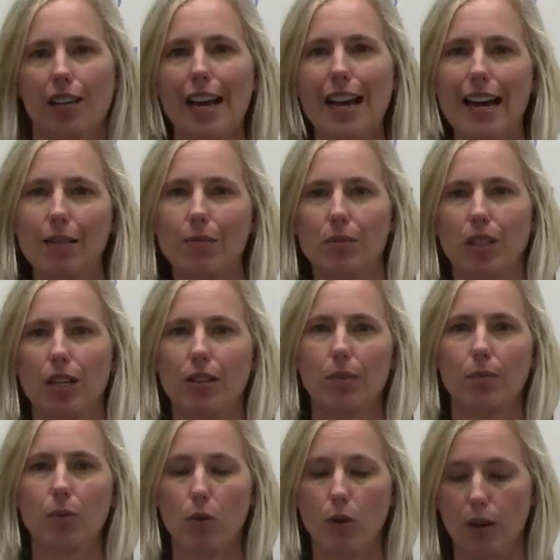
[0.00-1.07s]
atoms on the
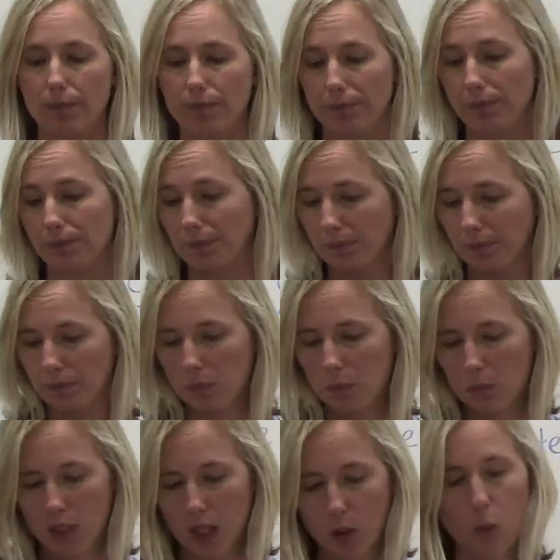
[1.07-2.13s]
board?
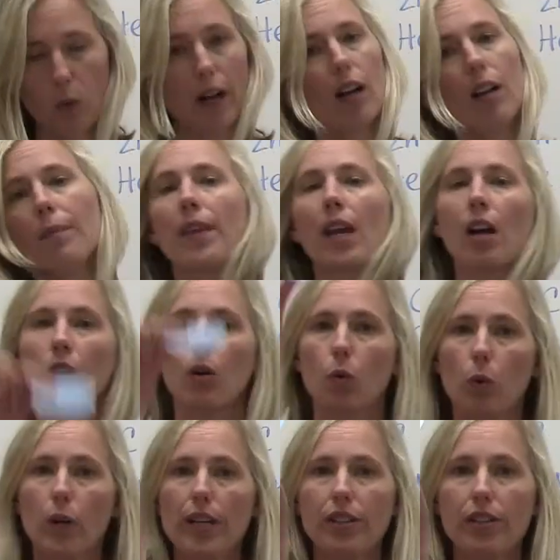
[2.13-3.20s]
Well,
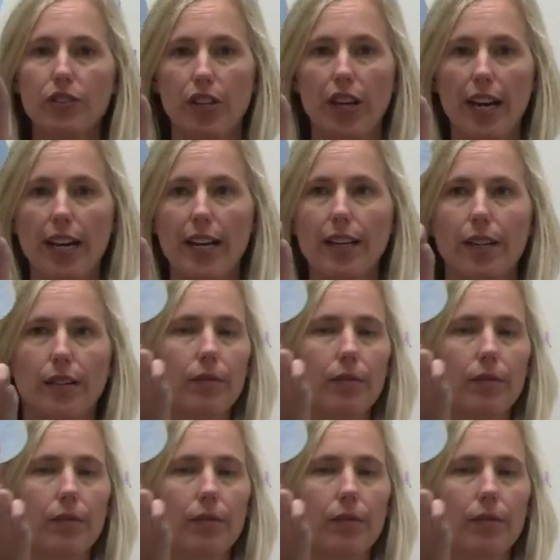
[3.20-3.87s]
we could take